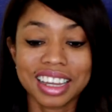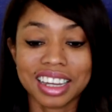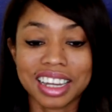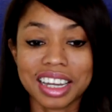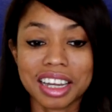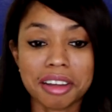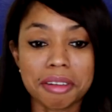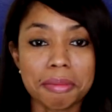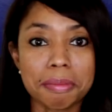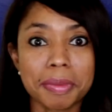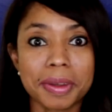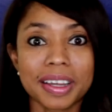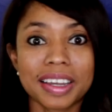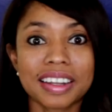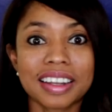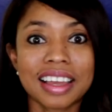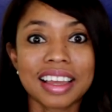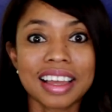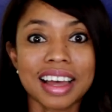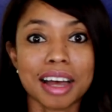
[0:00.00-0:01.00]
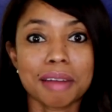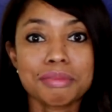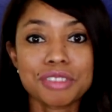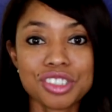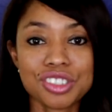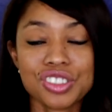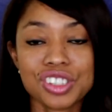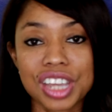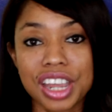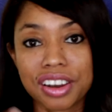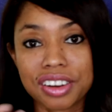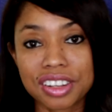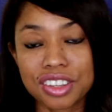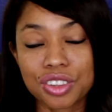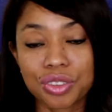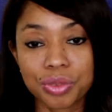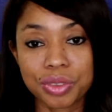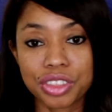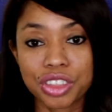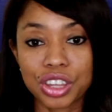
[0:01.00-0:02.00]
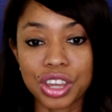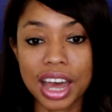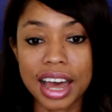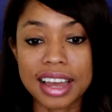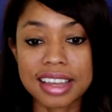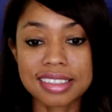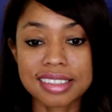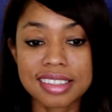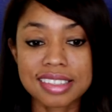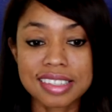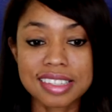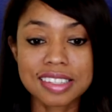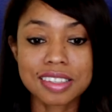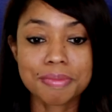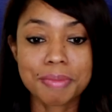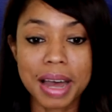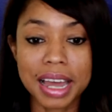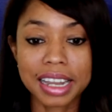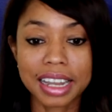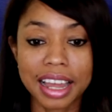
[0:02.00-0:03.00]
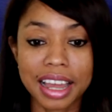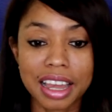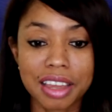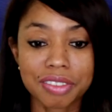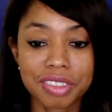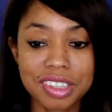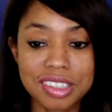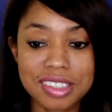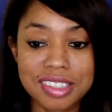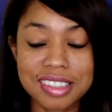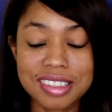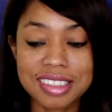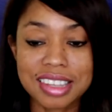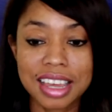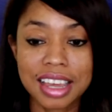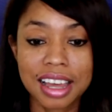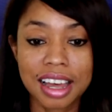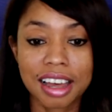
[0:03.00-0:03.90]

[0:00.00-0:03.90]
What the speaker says: But I'm just sharing this with you guys. This is my life. This is